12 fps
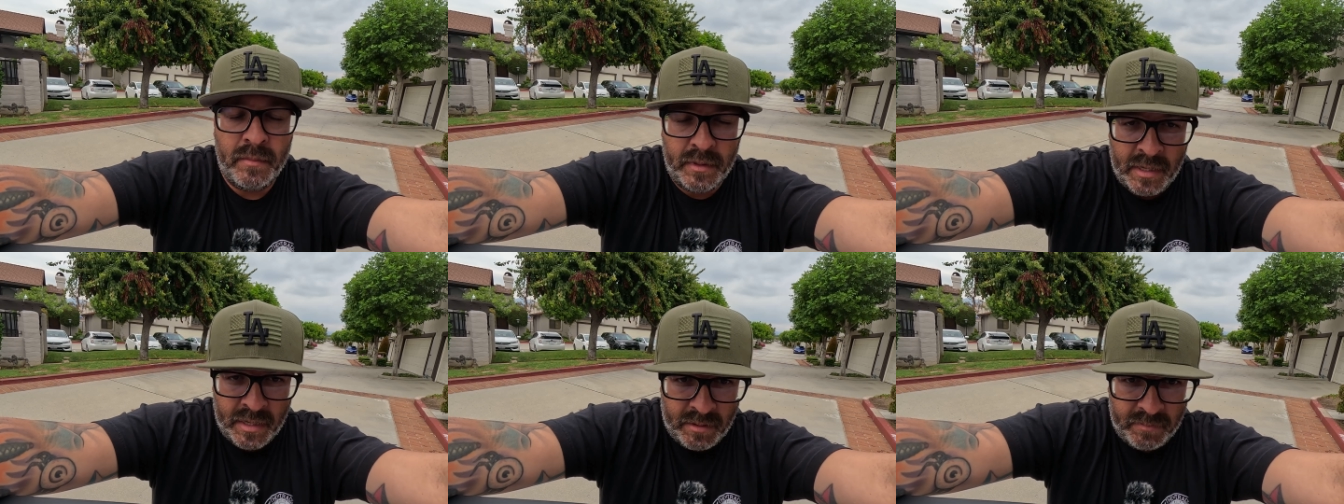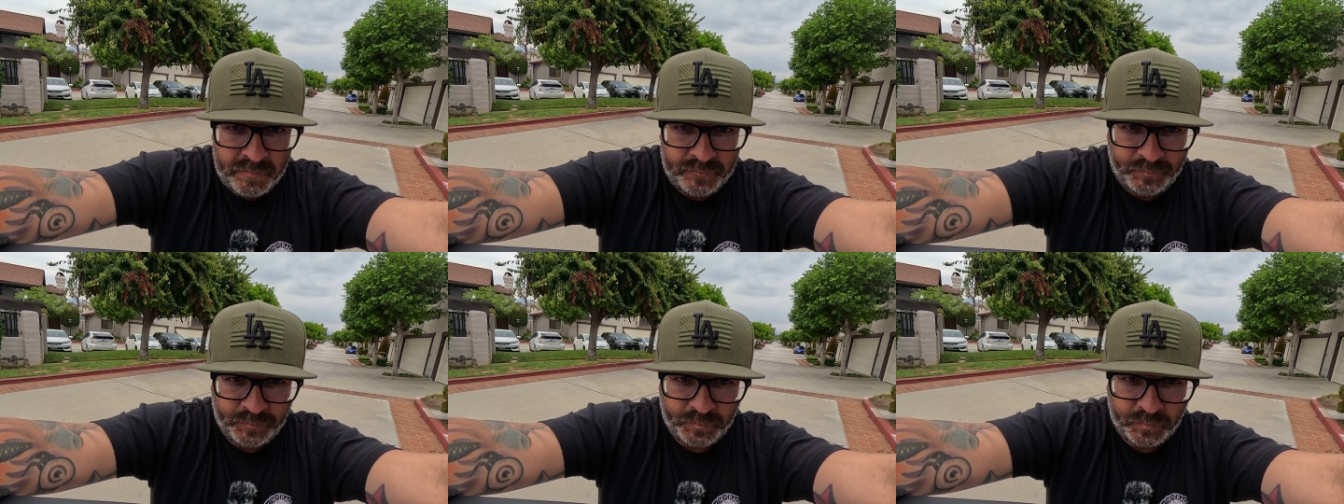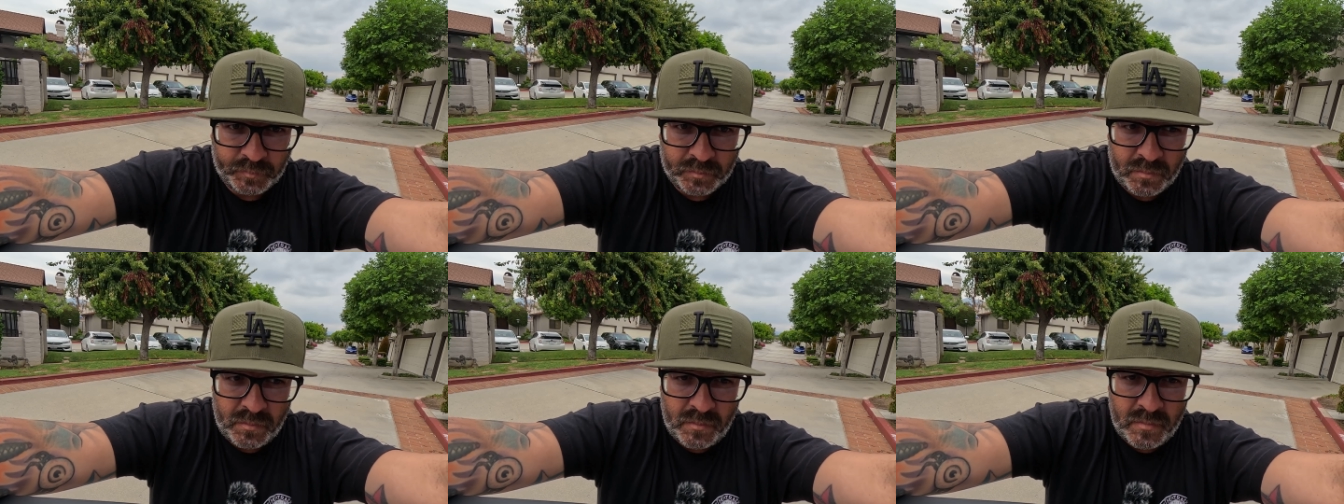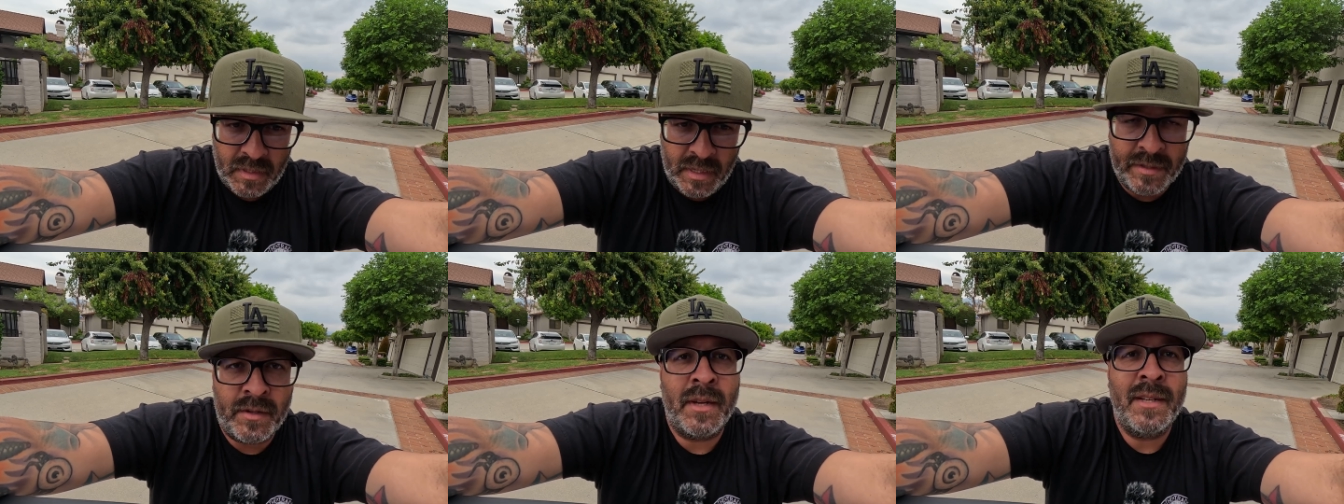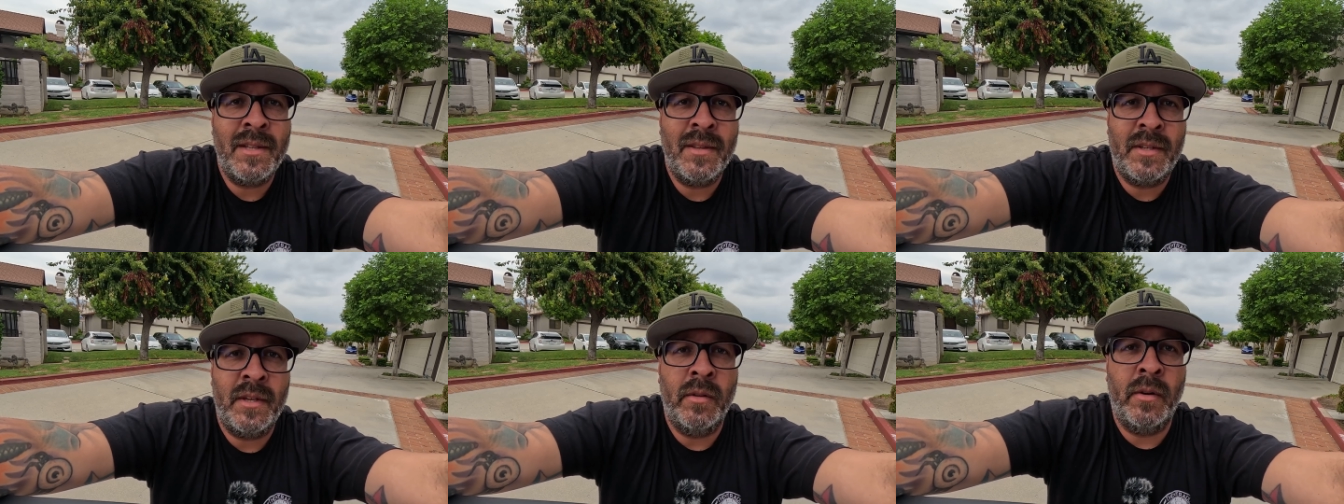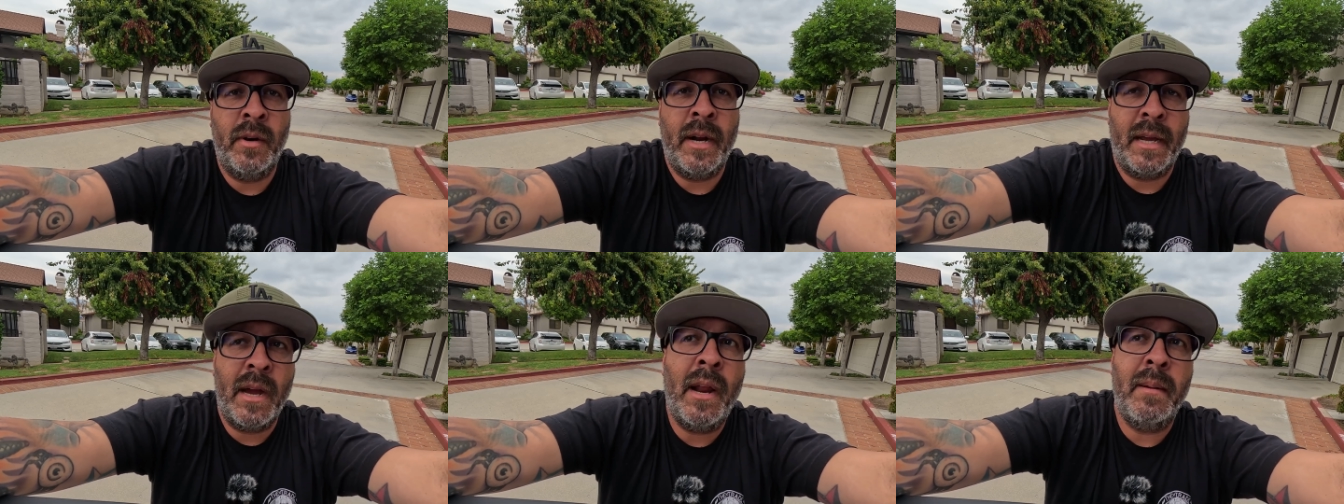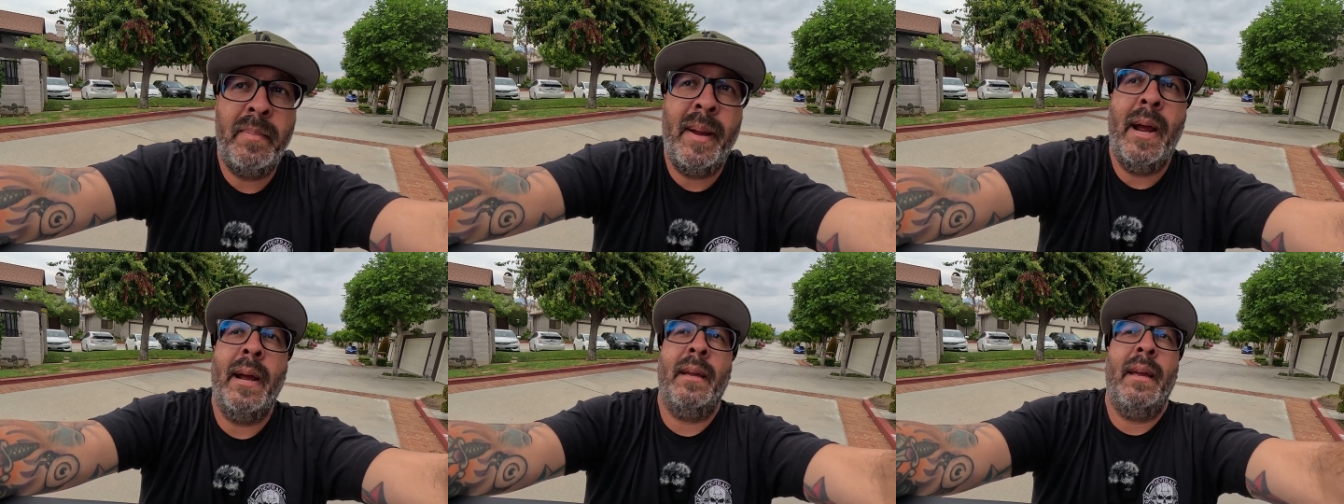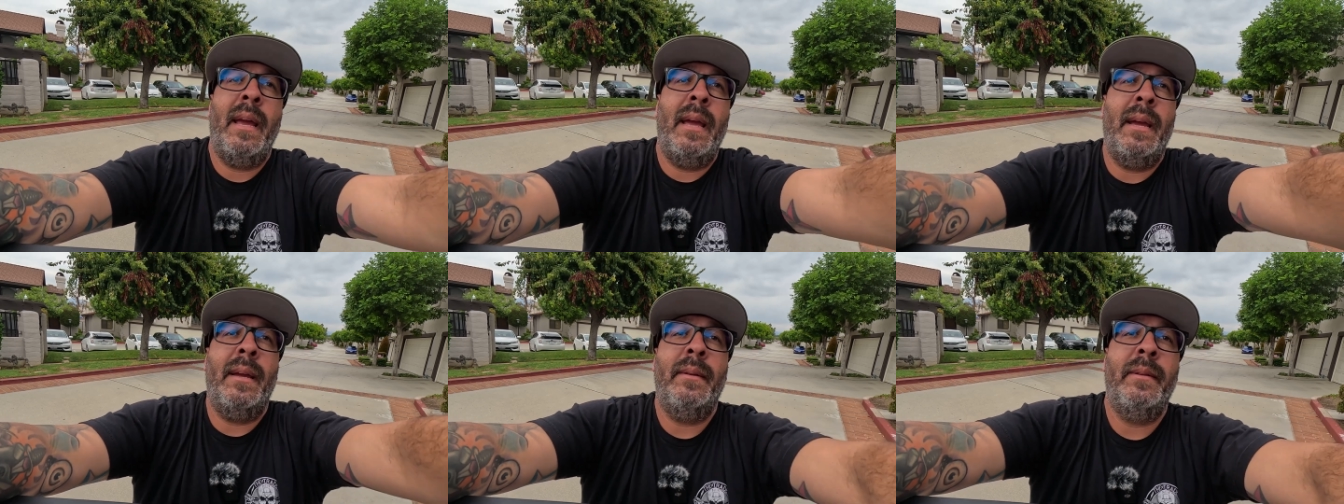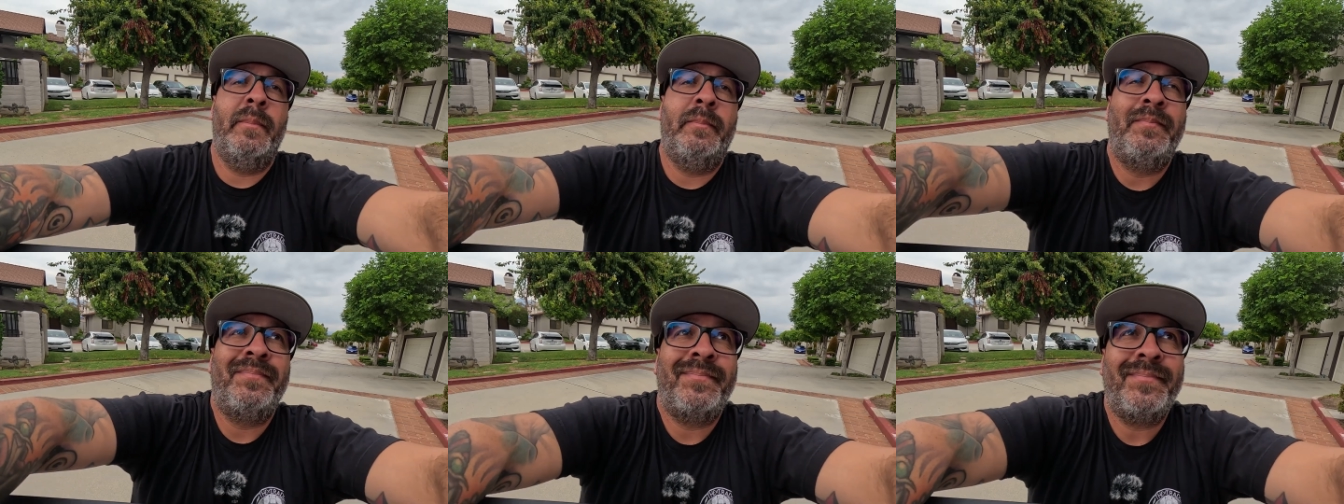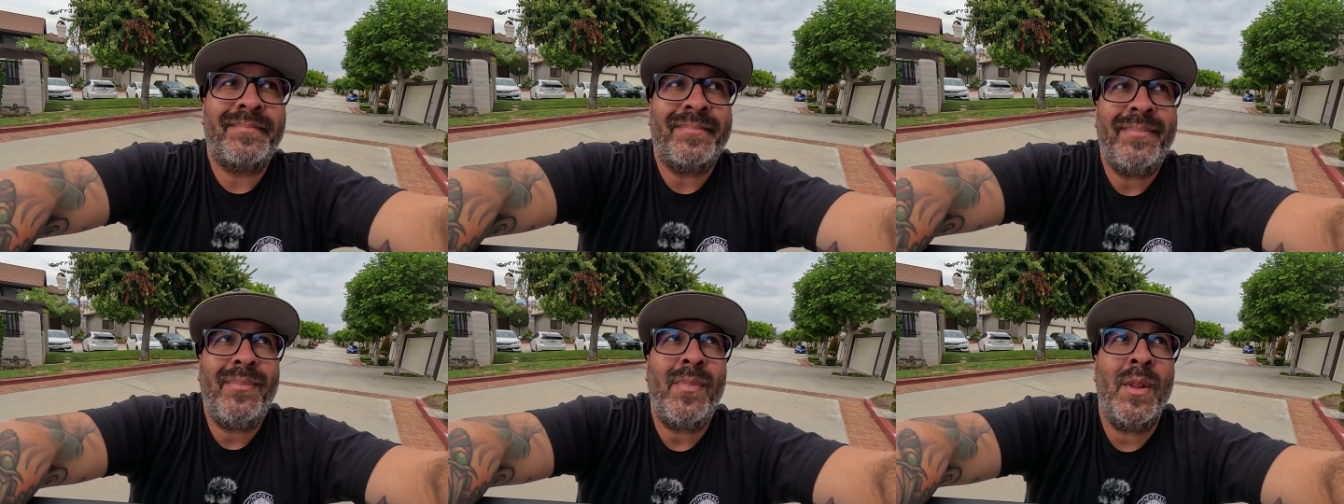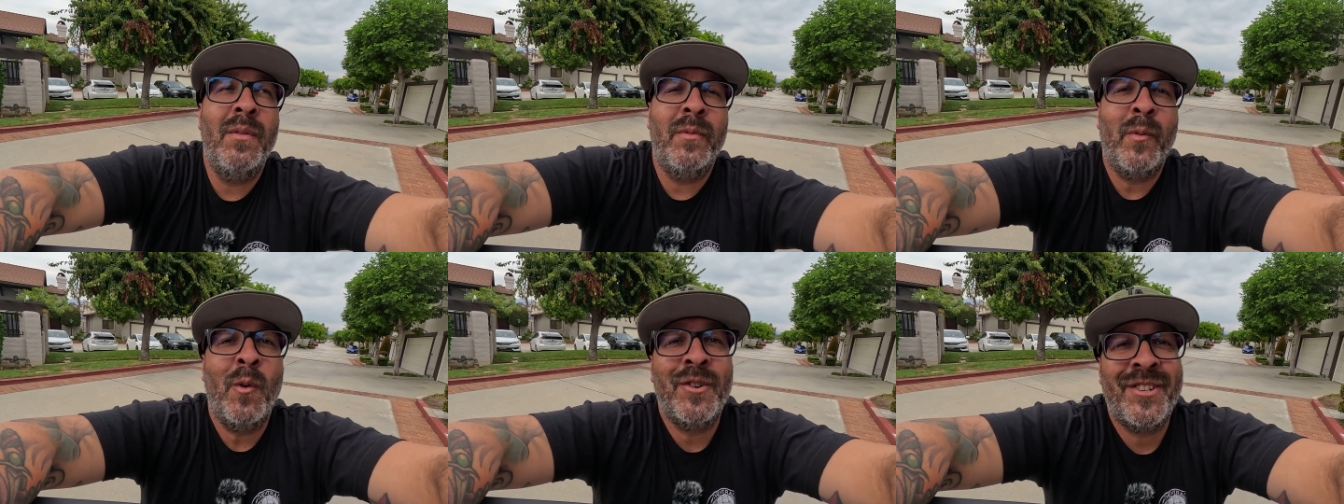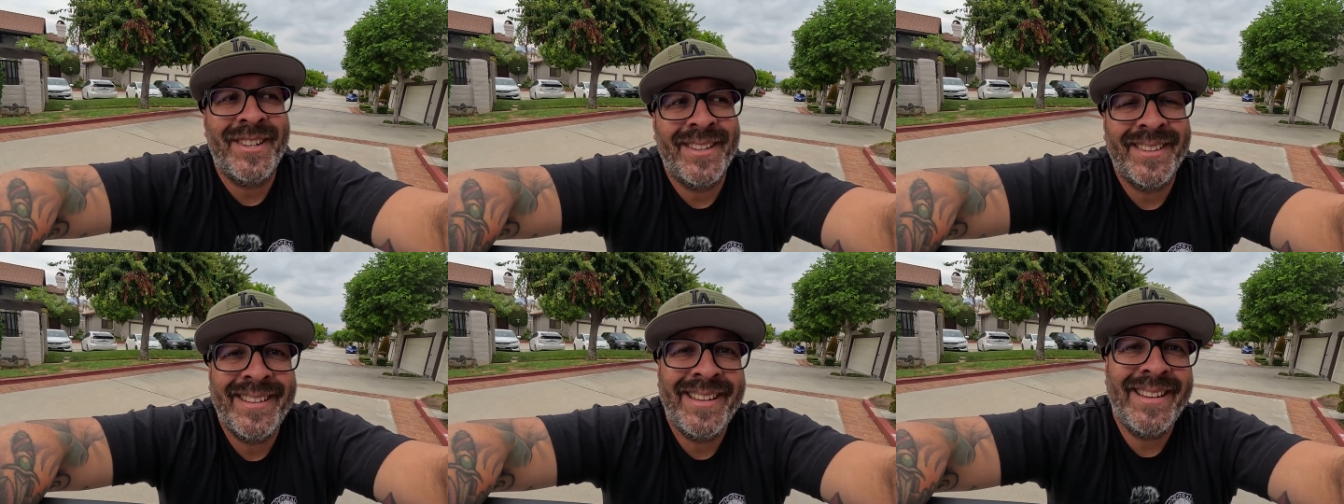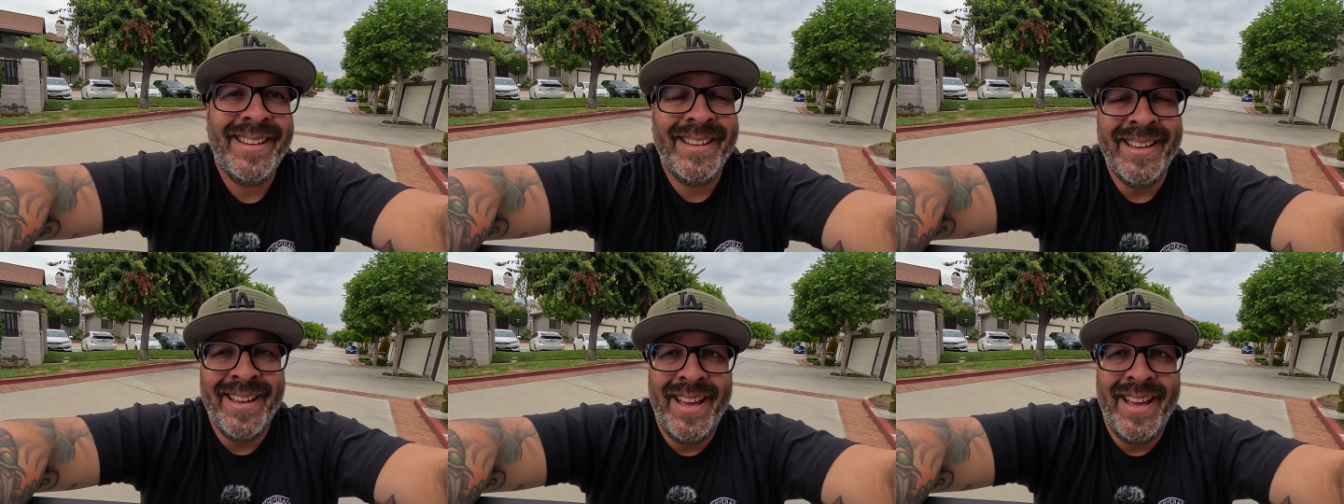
I took it to the dealer and I got it back, and unfortunately,